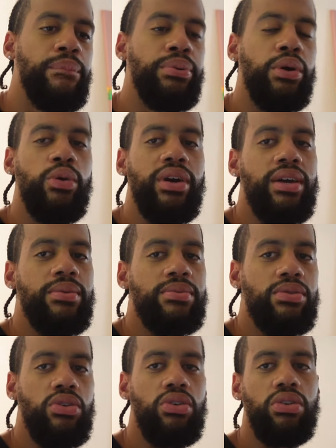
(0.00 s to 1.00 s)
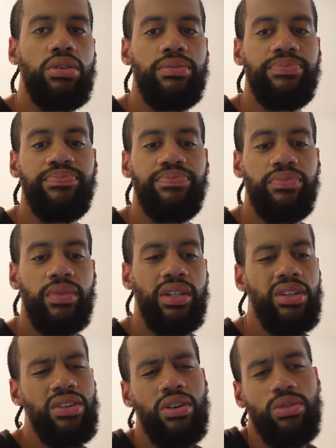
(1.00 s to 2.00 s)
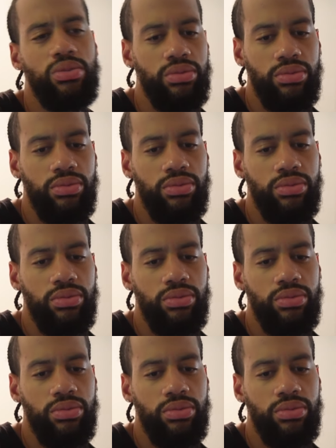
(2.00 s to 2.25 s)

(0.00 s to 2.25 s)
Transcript: pro-ams or, you know,